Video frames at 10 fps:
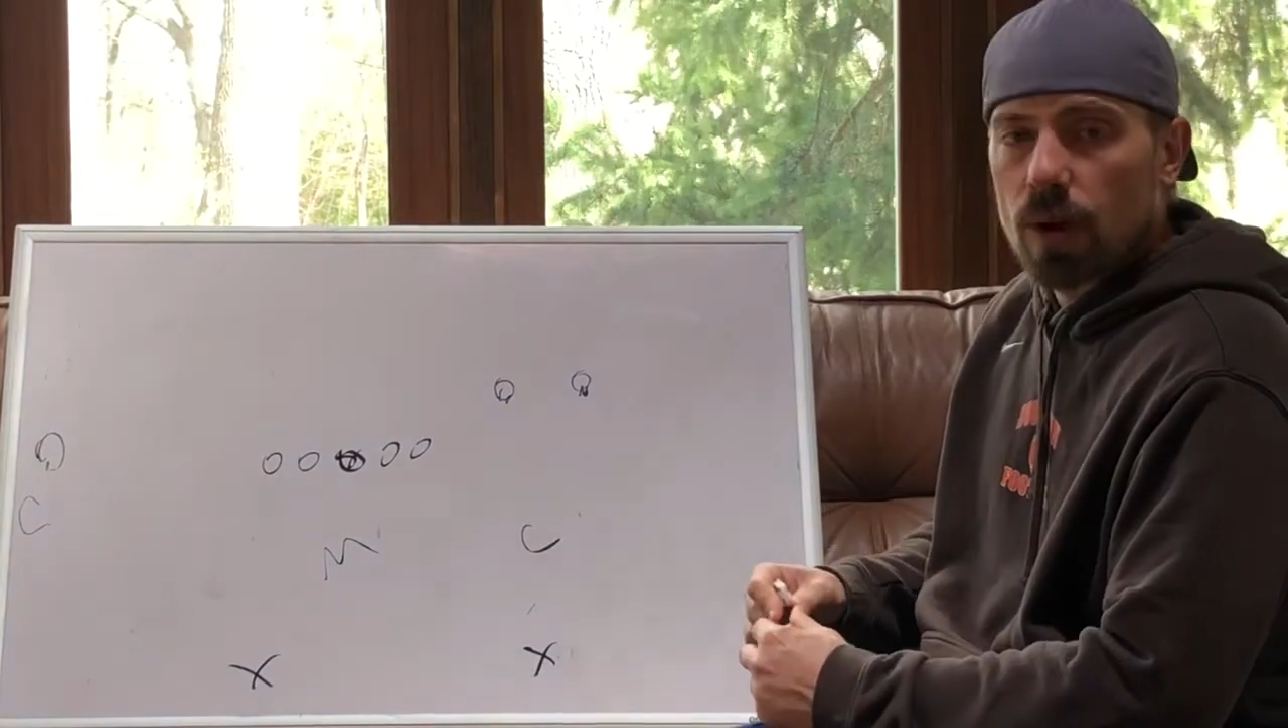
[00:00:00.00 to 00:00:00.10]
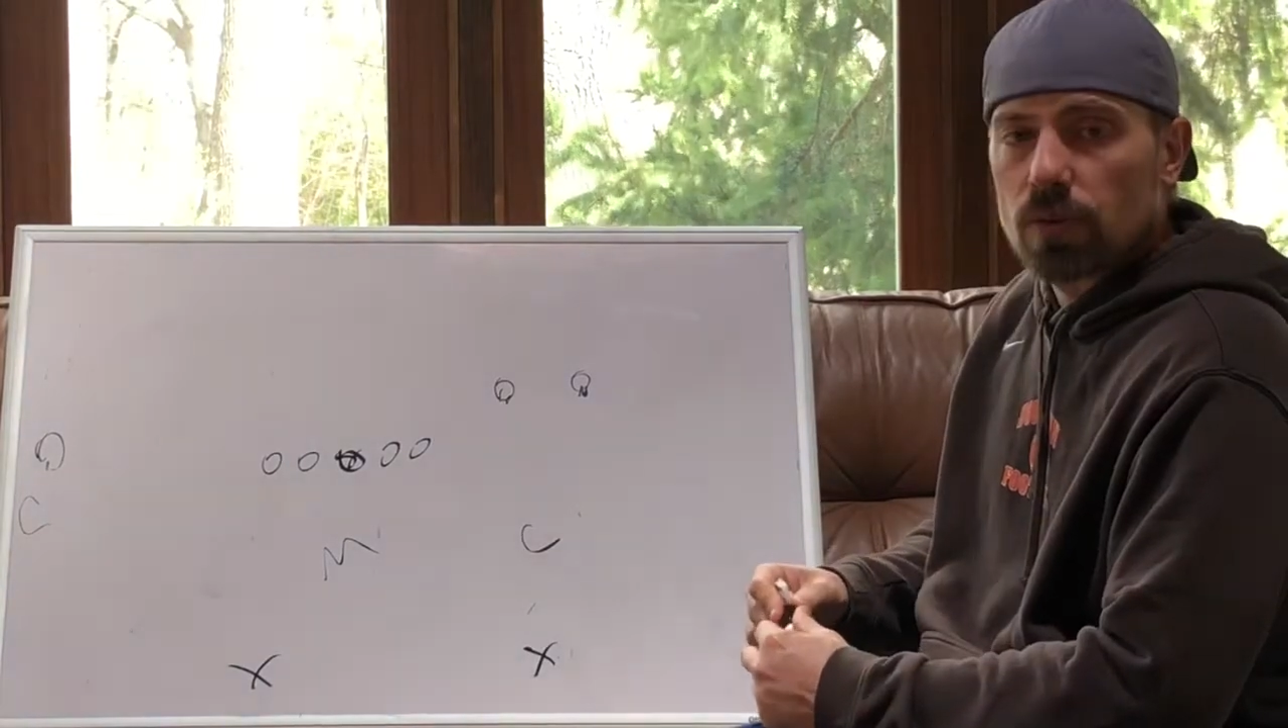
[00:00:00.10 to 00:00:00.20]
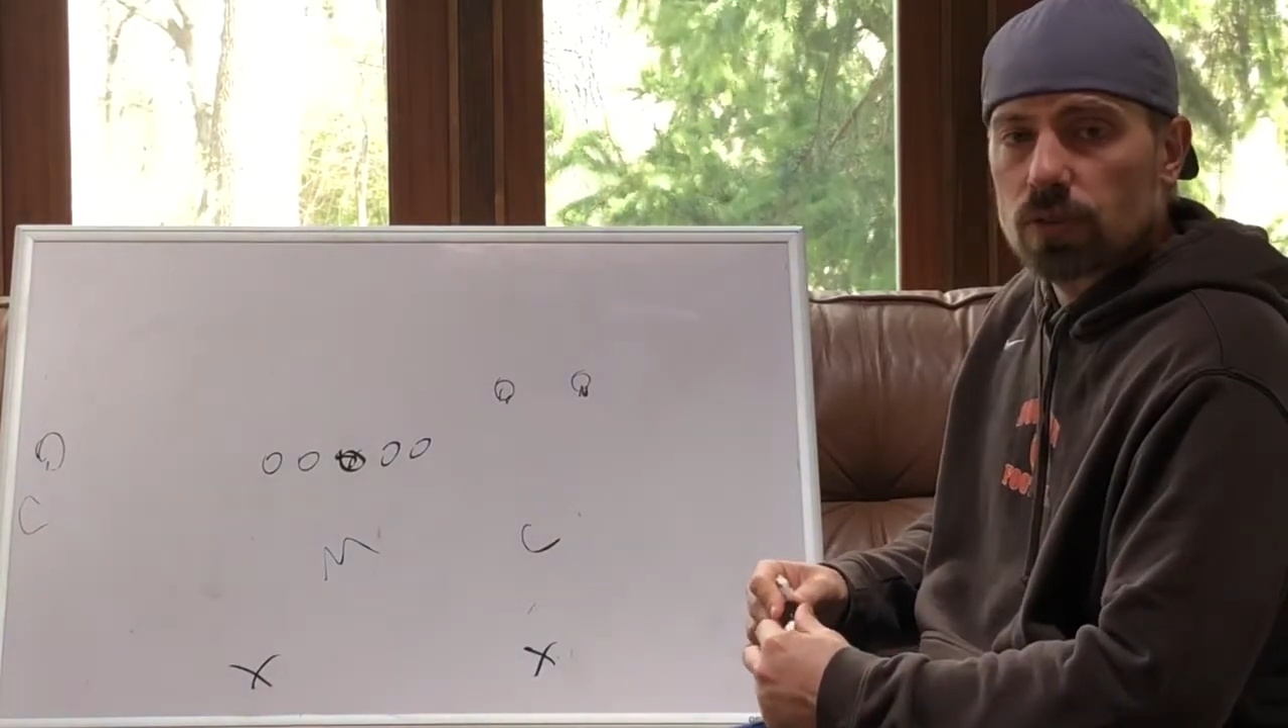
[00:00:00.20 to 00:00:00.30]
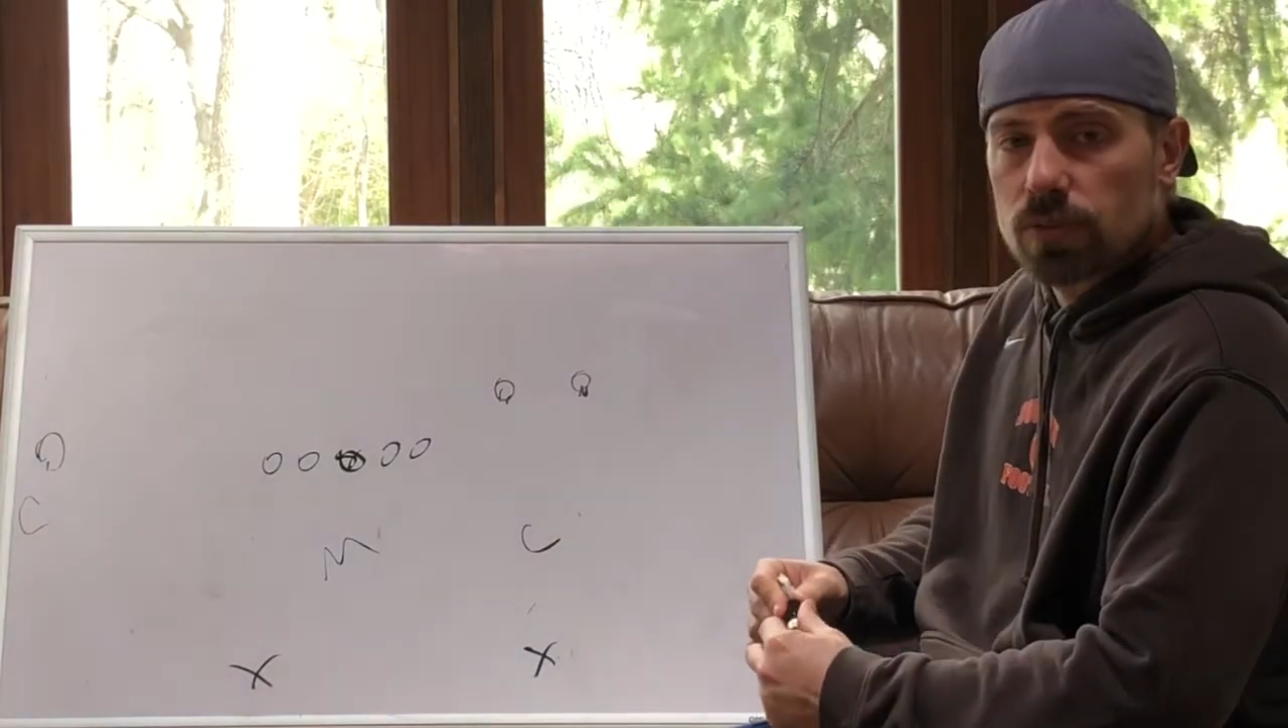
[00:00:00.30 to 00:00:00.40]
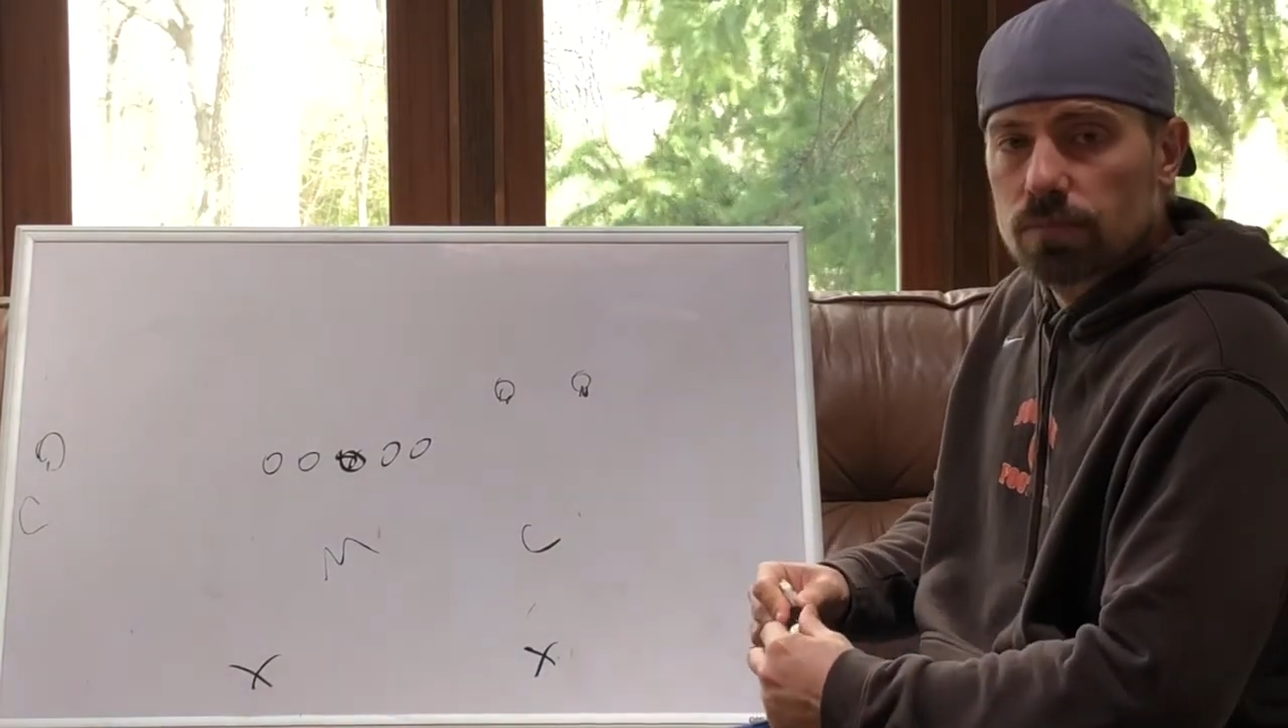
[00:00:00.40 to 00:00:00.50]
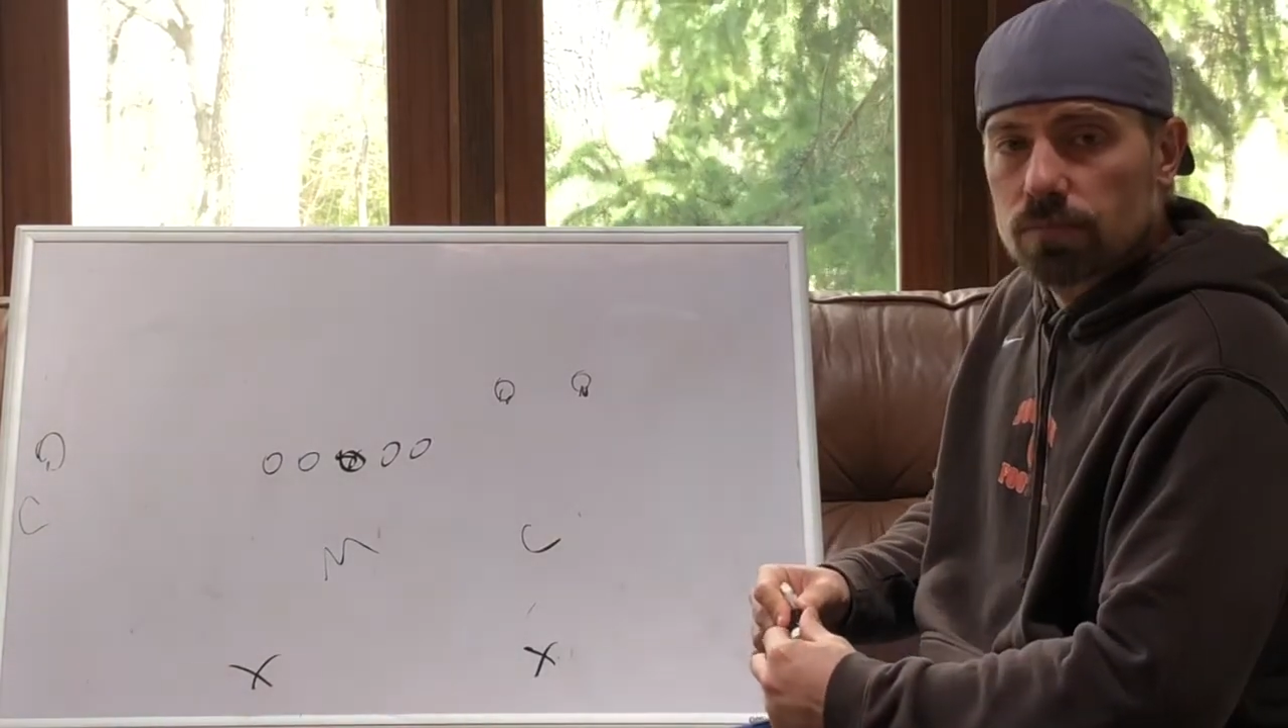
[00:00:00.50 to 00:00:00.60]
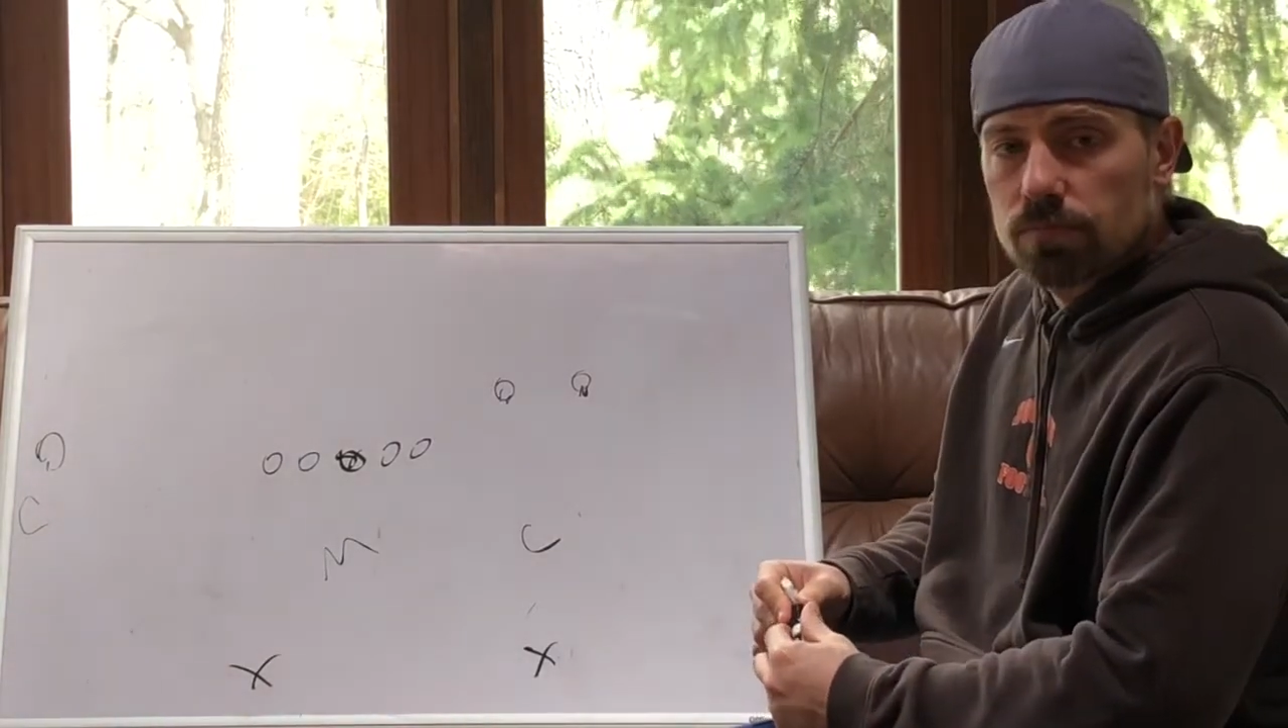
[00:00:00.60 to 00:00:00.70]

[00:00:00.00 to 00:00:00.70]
routes.